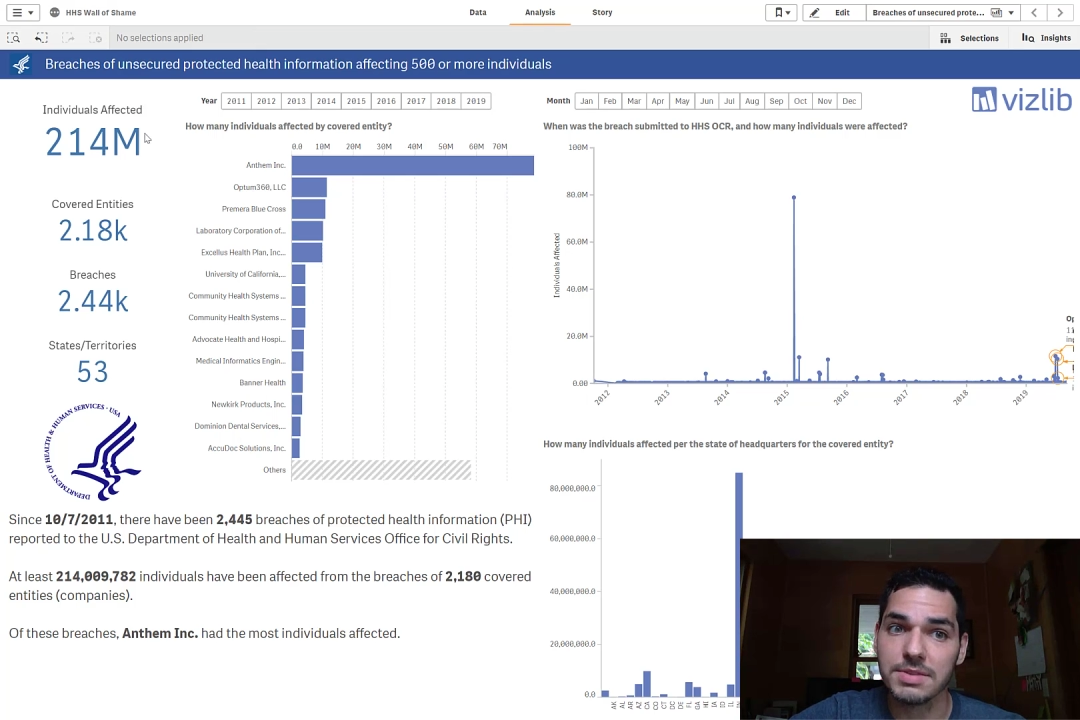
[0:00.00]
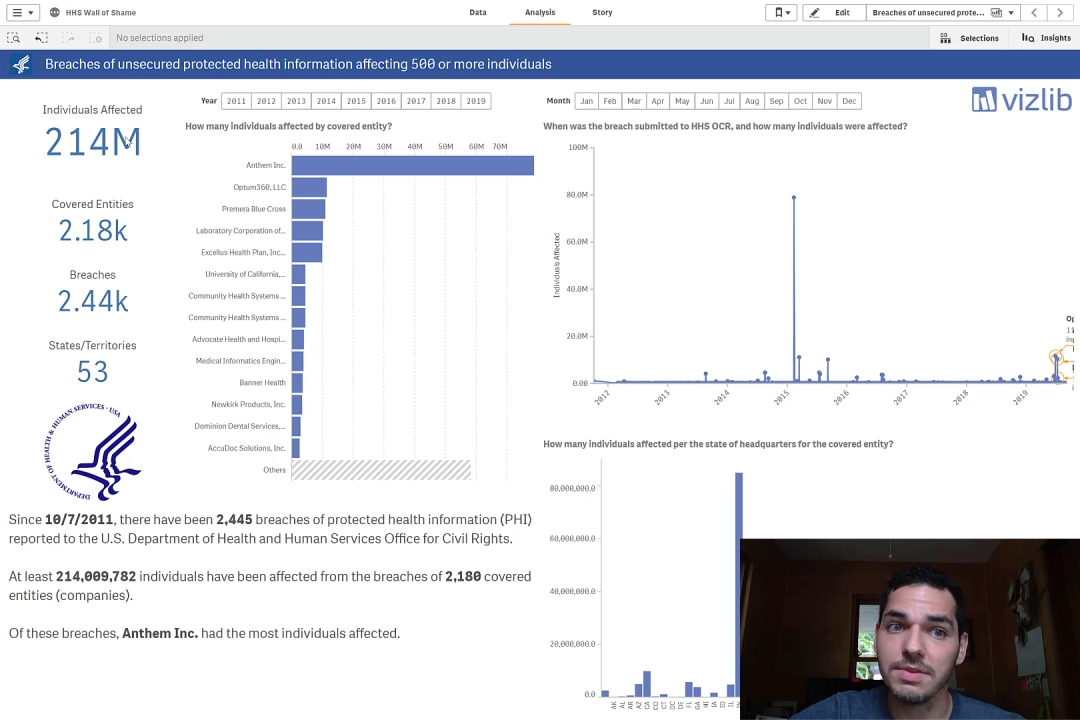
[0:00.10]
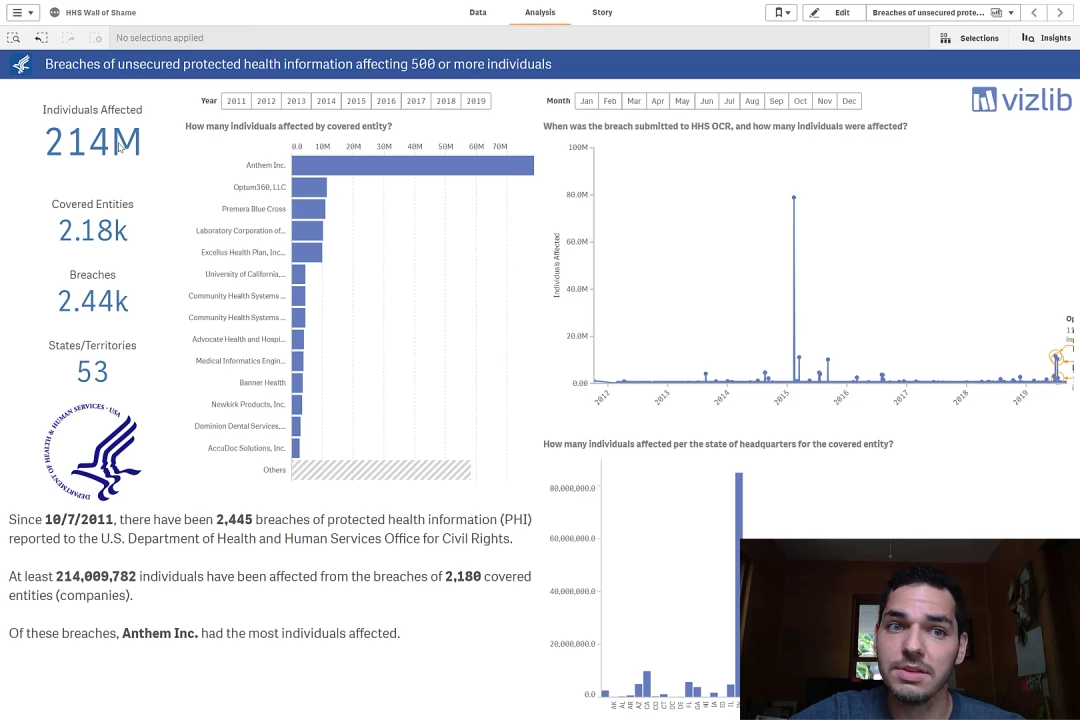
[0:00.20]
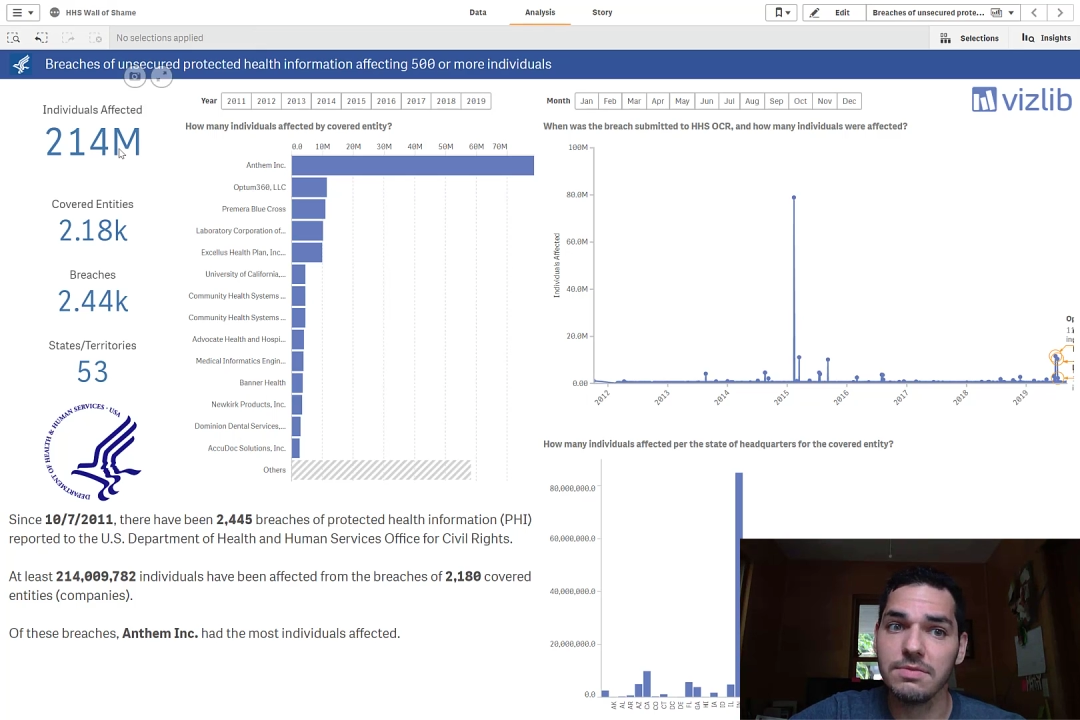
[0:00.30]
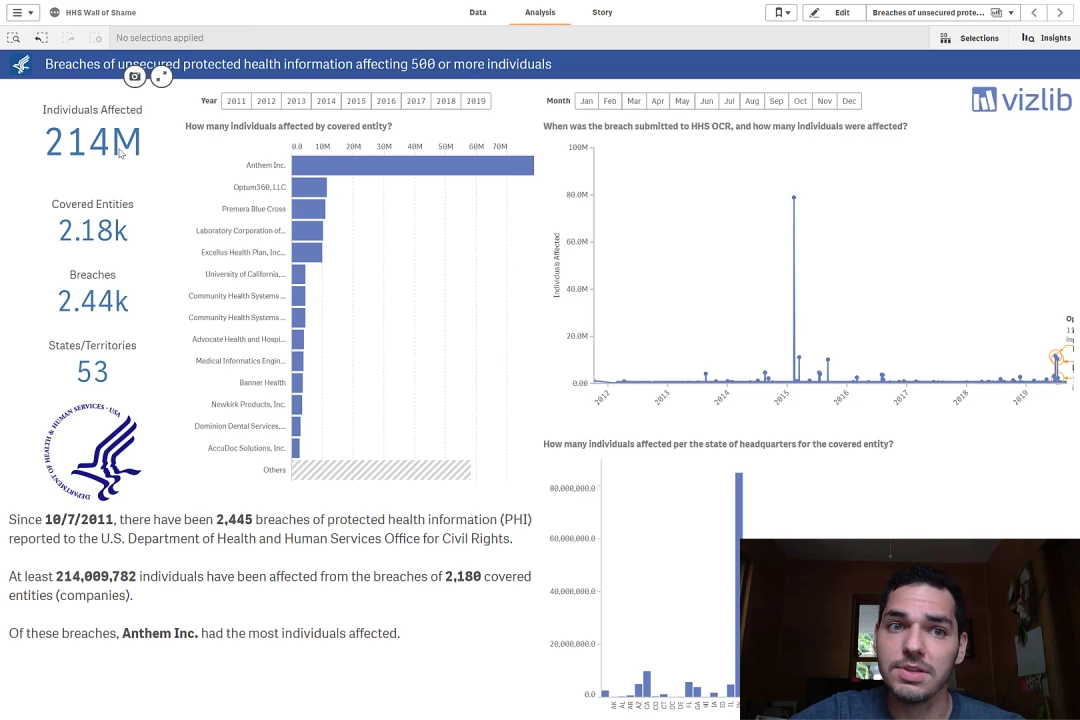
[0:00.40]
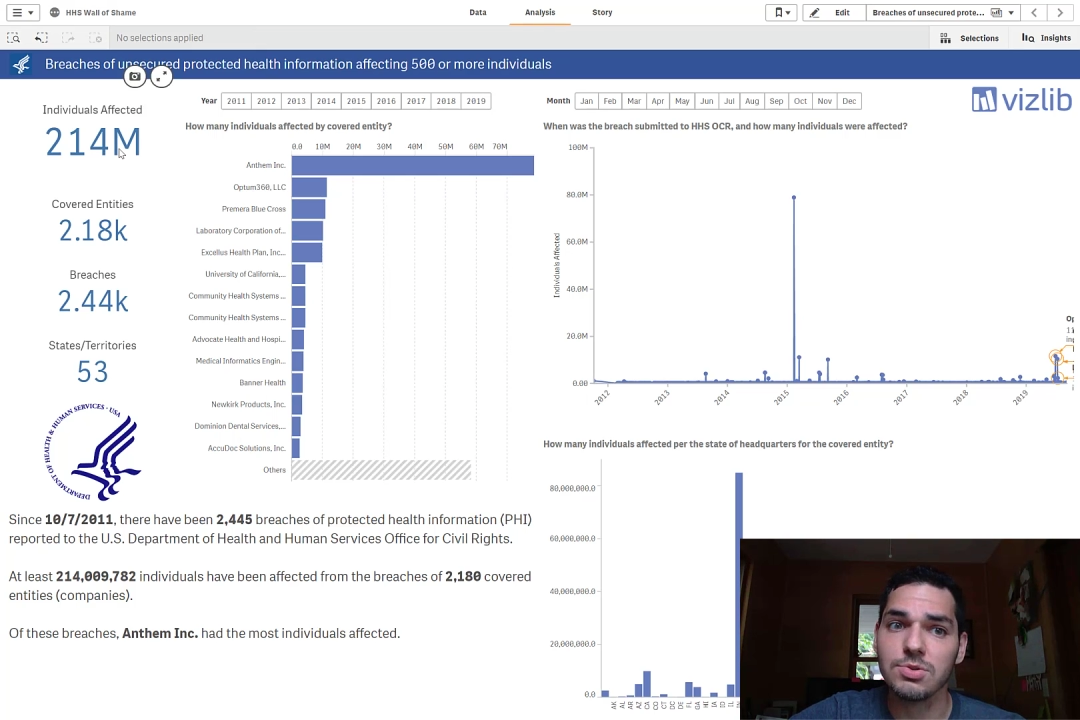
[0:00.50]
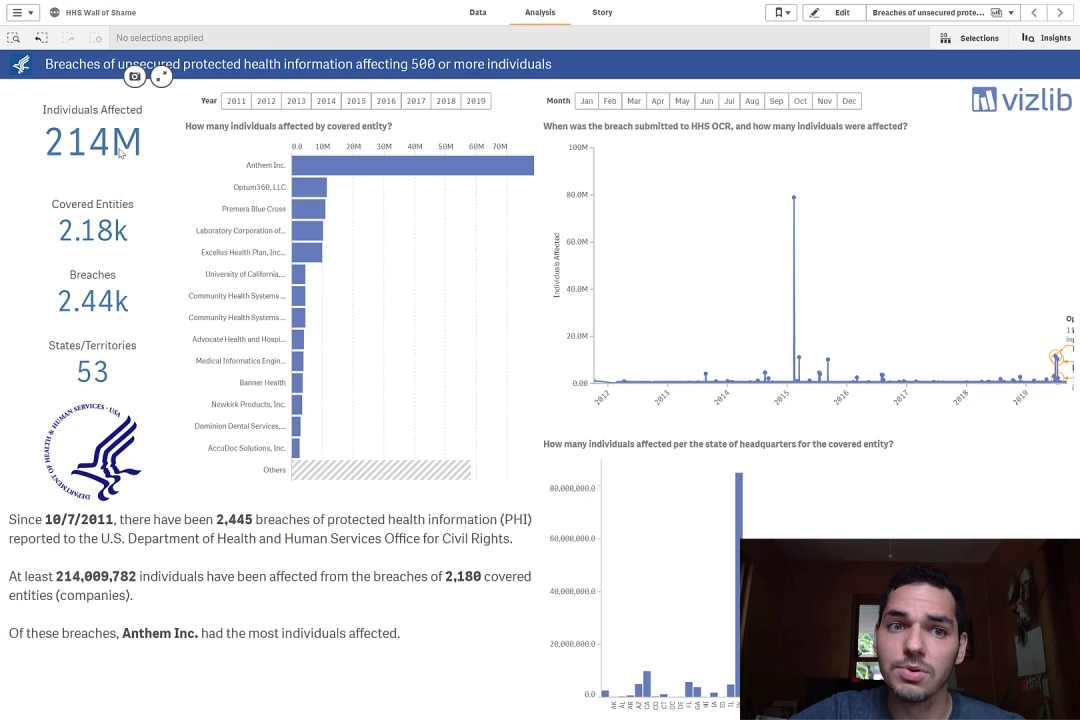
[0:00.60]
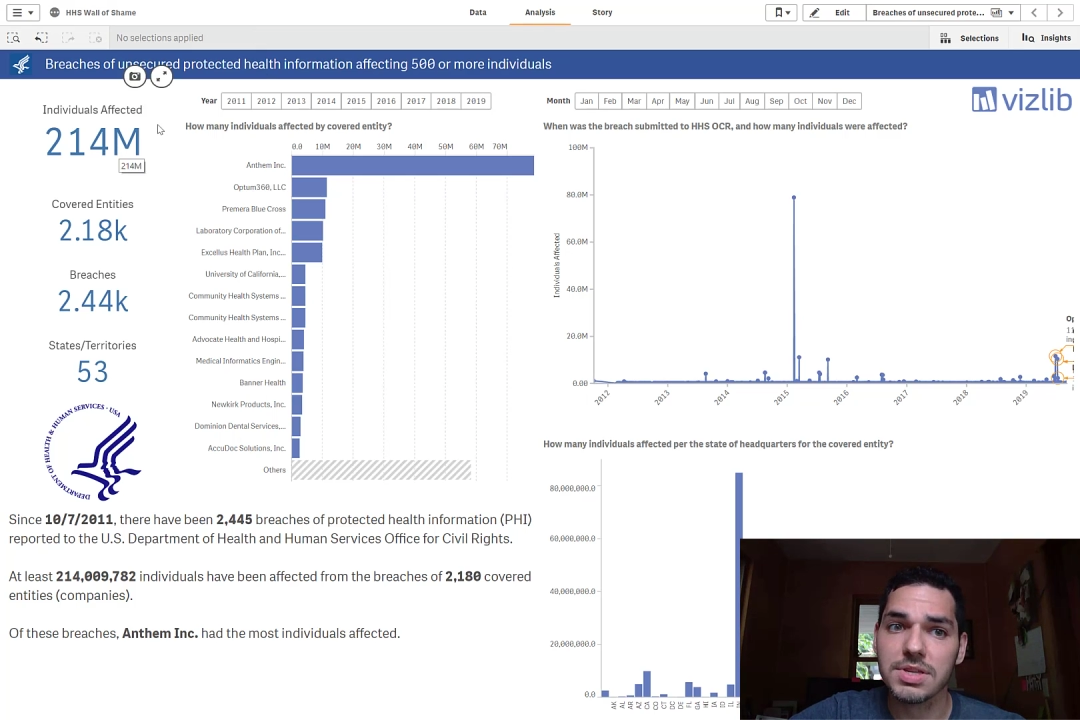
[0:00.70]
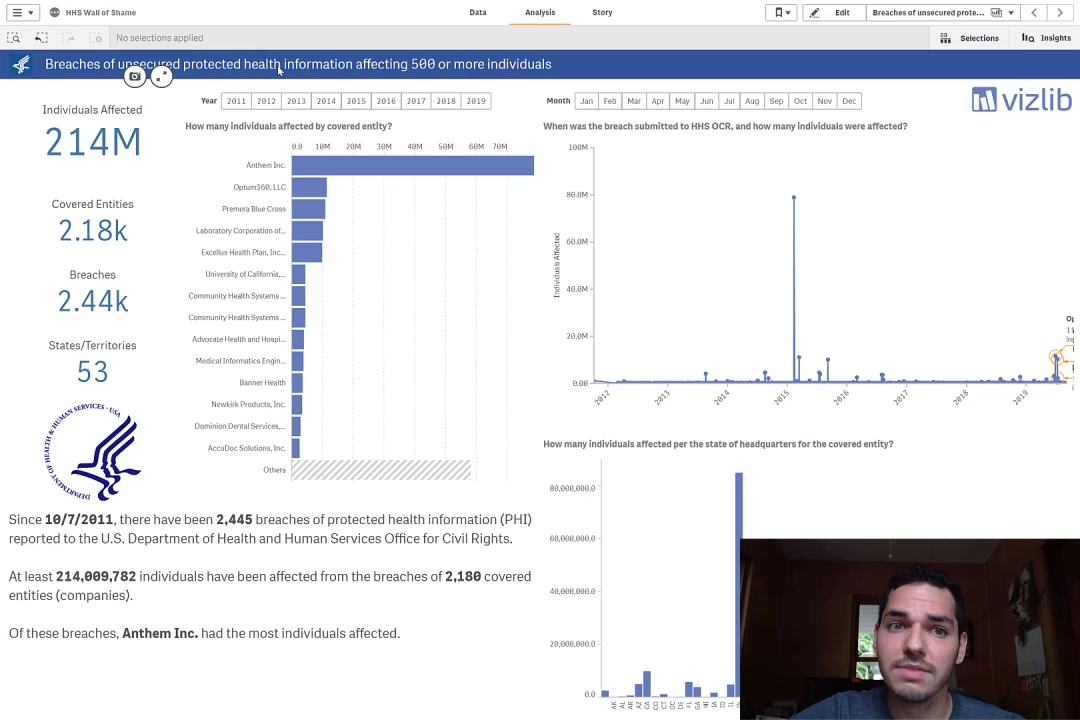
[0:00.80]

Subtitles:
of individuals